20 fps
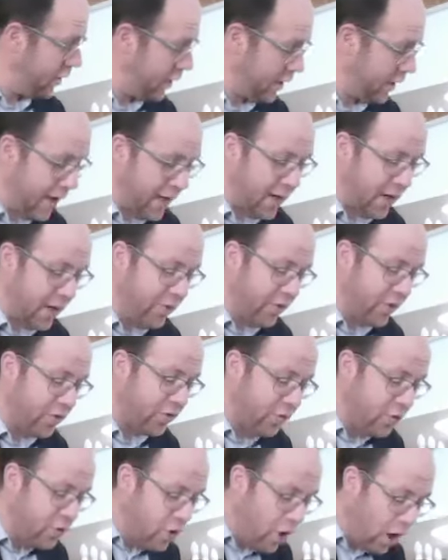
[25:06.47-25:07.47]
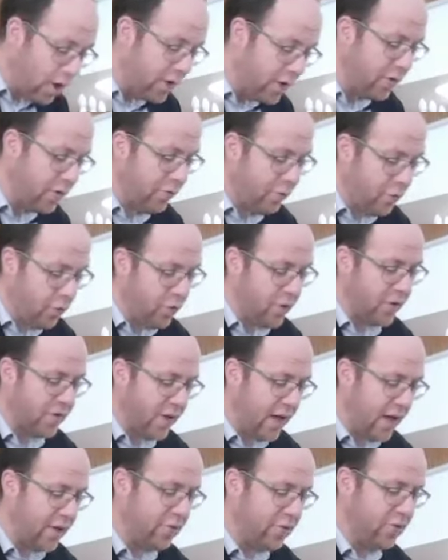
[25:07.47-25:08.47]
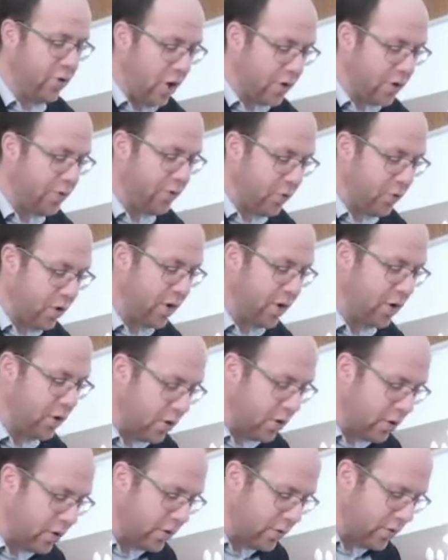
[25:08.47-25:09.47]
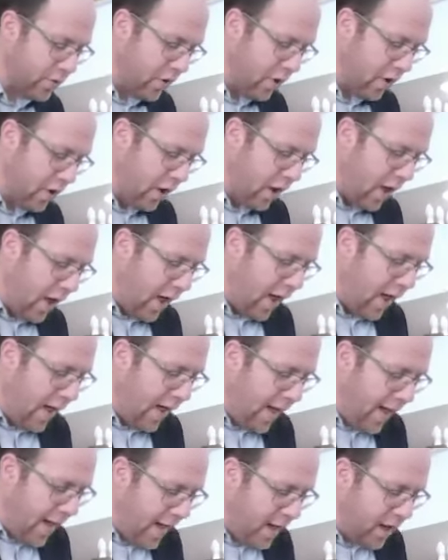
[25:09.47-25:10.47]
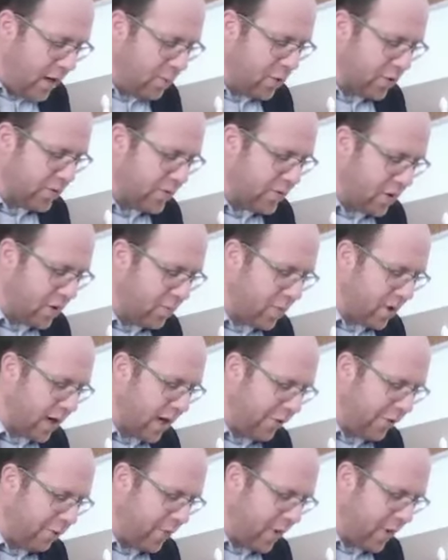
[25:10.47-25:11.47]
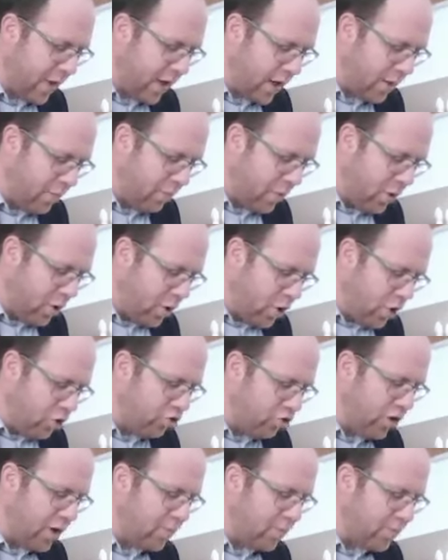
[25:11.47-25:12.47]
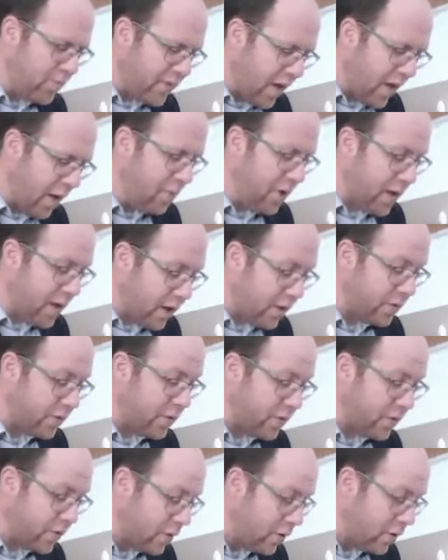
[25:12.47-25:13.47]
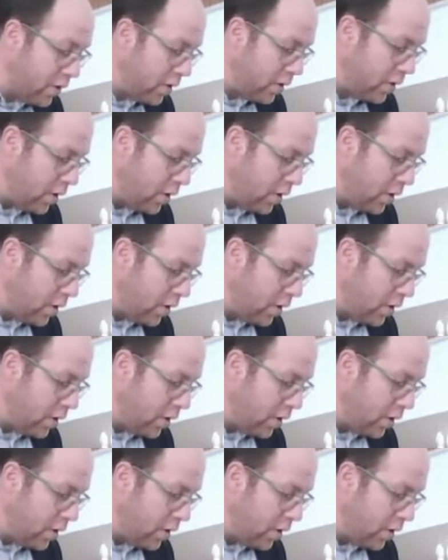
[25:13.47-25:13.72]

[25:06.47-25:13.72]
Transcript: Again, if it's not, if the food inside is not fully cooked, ein motzin bakaf mehem shenimtza megis.